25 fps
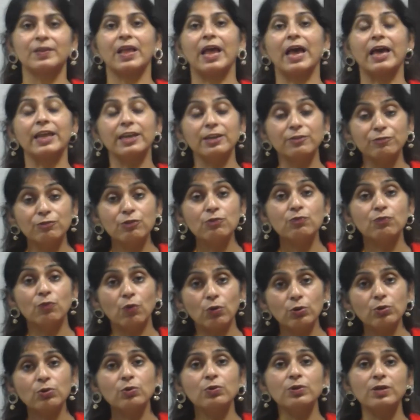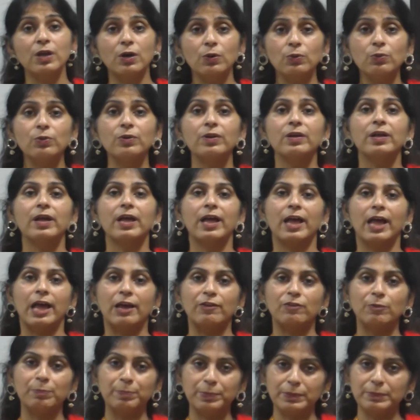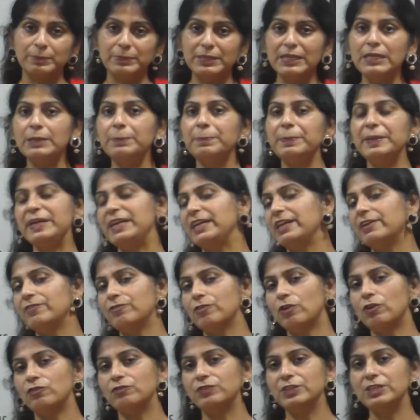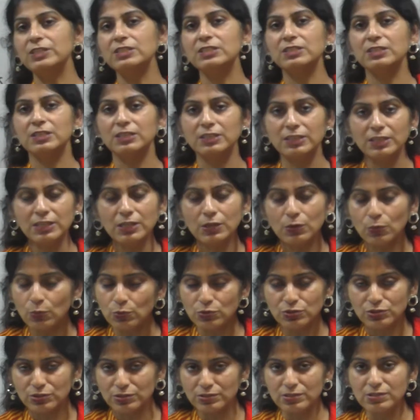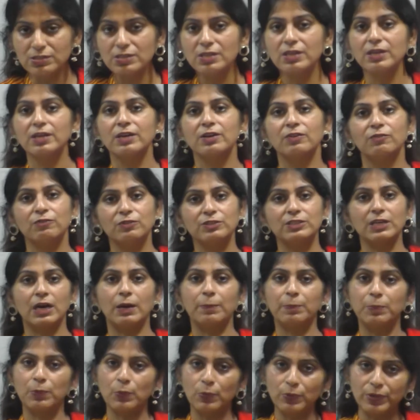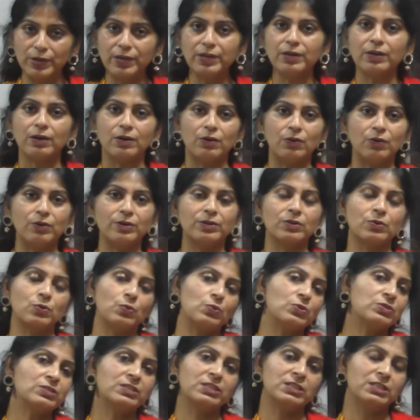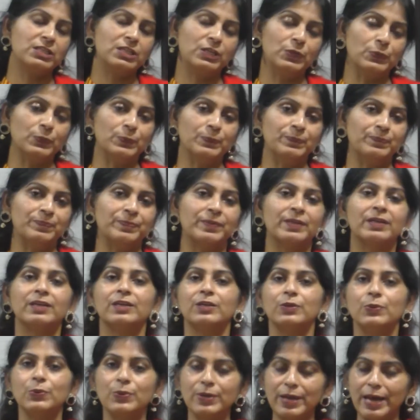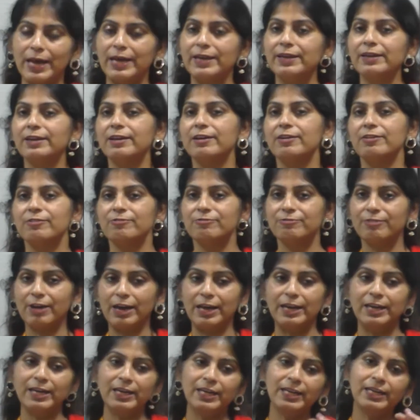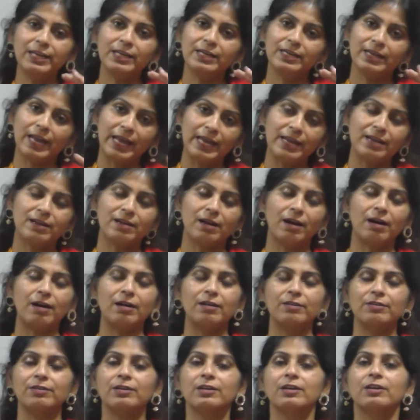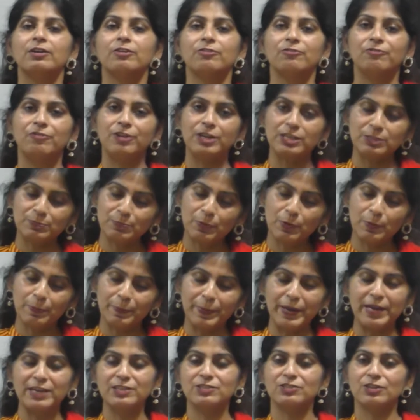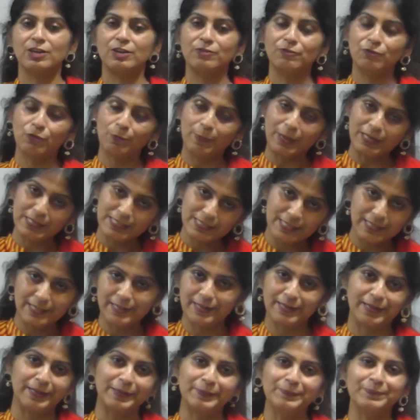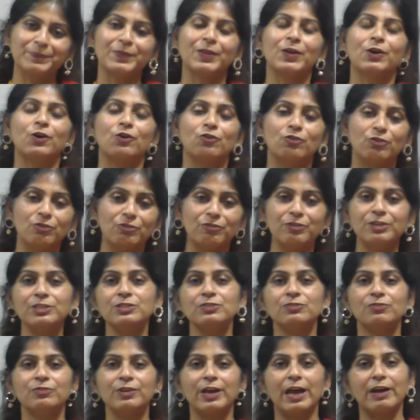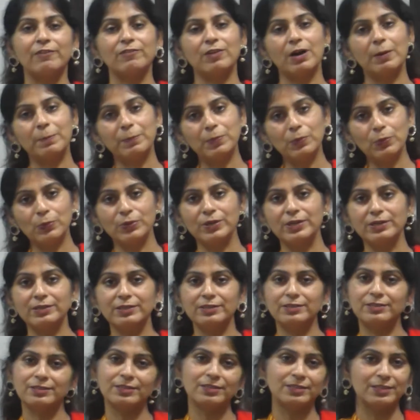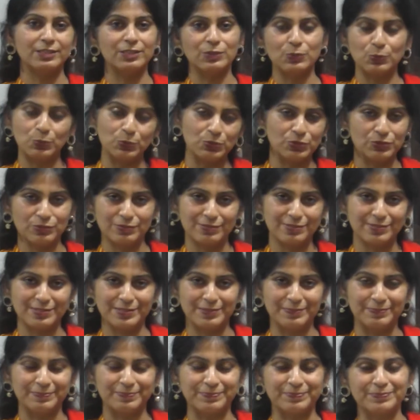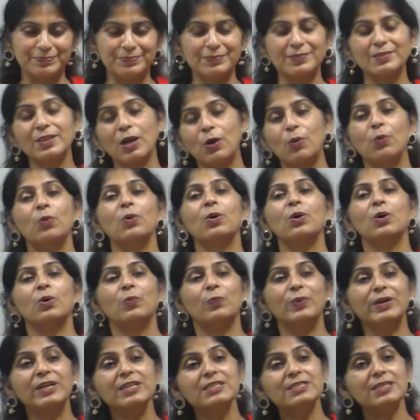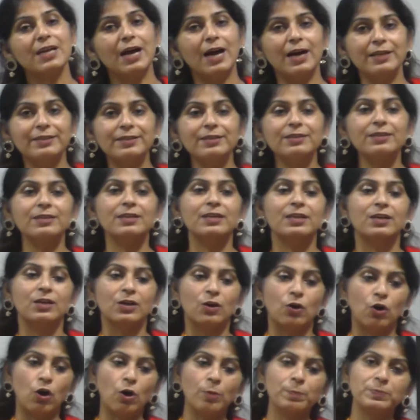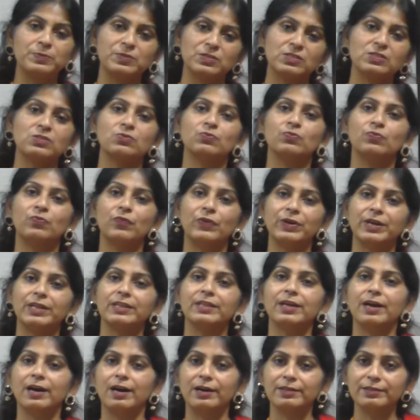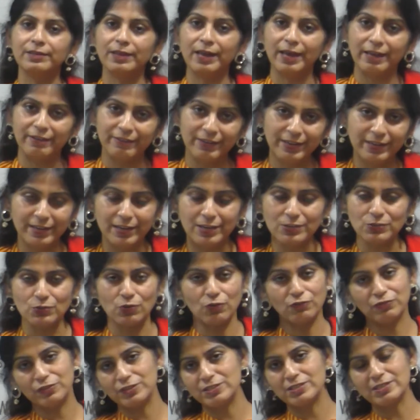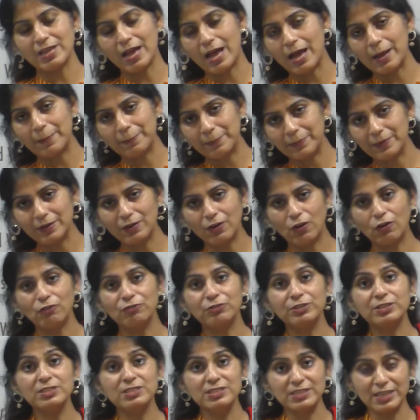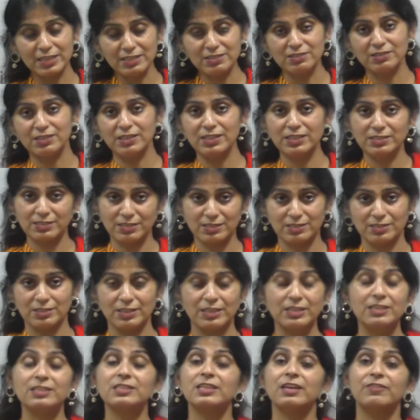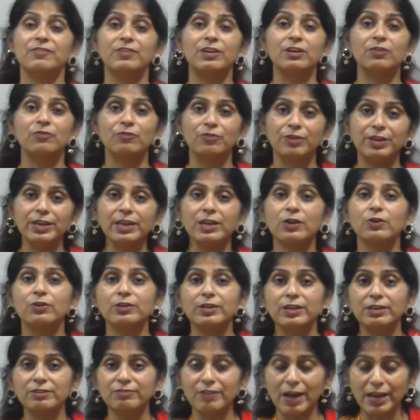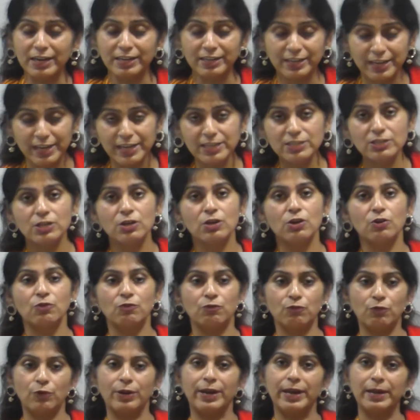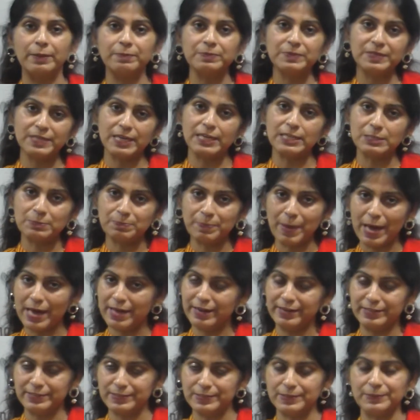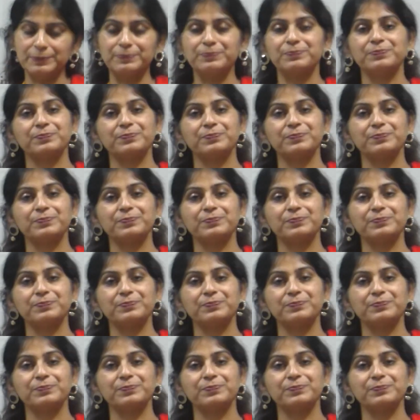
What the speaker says: And if you want to have a permanent PDF of these 30 questions which are uploaded on coursEdu, you can finally like our Facebook page Infomaths India, over which we have uploaded the 30 questions. Now, what is other options, what are the other arenas of this app, of this test series is? It is having a very good advantage for MCA aspirants.